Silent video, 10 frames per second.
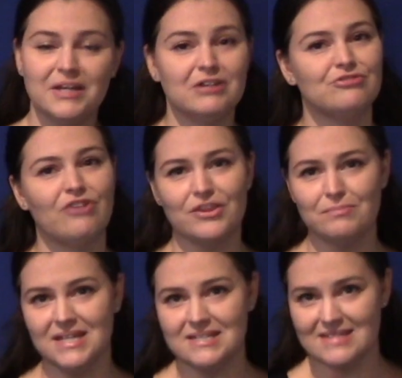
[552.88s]
rather
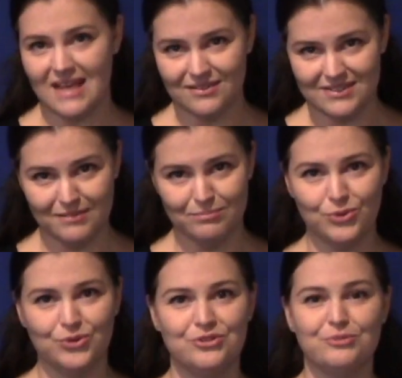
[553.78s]
be a sounding
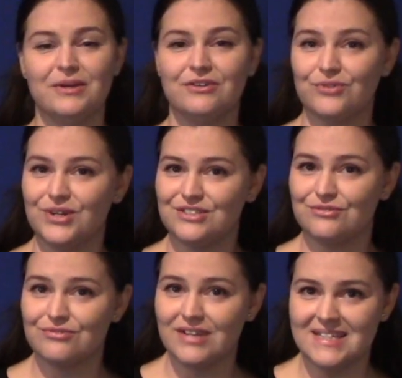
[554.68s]
board, be a voice
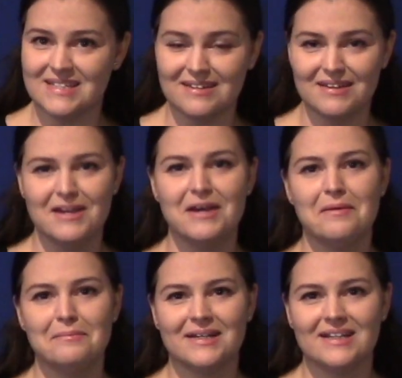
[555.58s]
of reason,
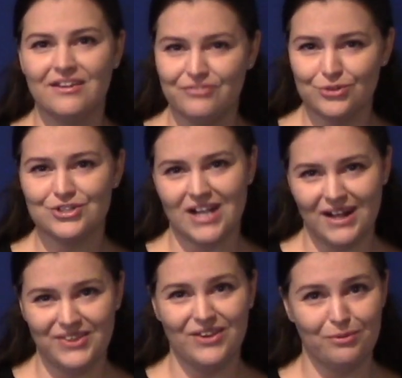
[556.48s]
but give your
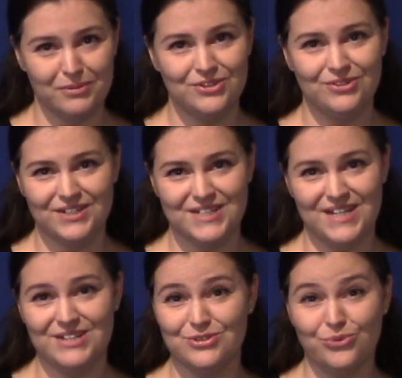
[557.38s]
child the
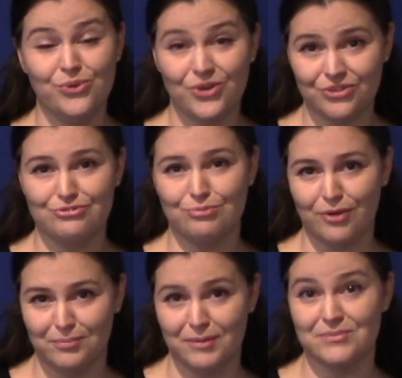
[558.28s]
opportunity to work through
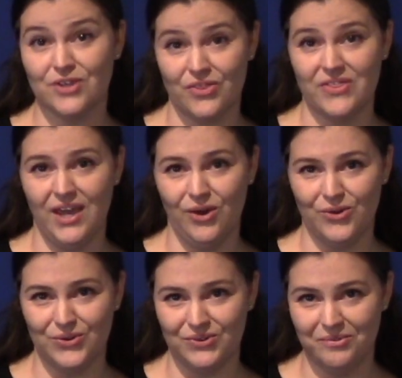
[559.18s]
problems on their
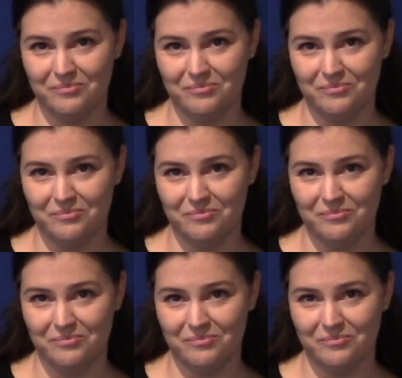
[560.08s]
own.